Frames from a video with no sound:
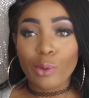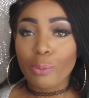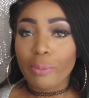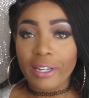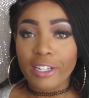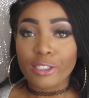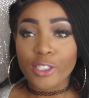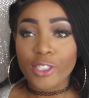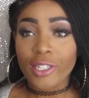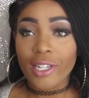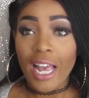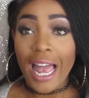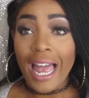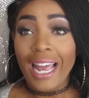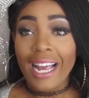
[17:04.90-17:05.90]
little bitch.
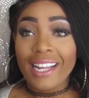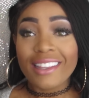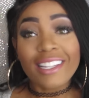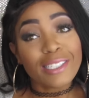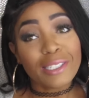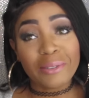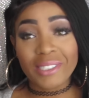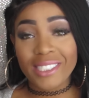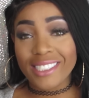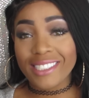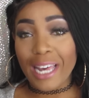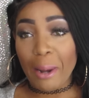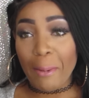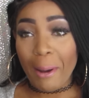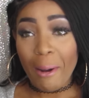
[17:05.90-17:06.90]
This is what she
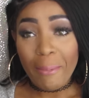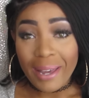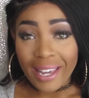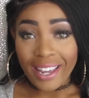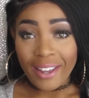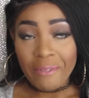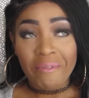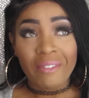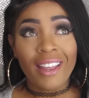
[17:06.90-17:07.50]
said about me.